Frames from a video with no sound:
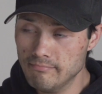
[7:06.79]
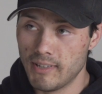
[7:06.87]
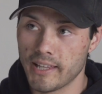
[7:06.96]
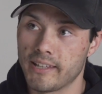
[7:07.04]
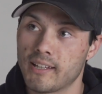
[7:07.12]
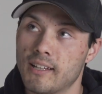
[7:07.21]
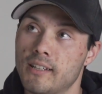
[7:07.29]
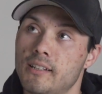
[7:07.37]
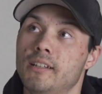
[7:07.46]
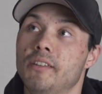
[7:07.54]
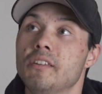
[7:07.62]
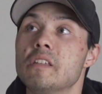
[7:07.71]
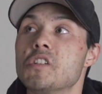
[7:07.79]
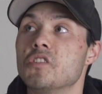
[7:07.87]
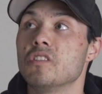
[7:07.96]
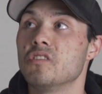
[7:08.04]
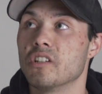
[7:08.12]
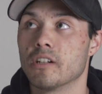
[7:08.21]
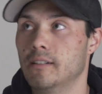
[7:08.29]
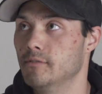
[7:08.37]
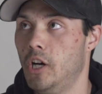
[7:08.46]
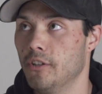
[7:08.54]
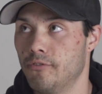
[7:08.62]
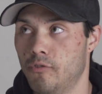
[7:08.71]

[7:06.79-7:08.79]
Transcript: I think just this year I've lost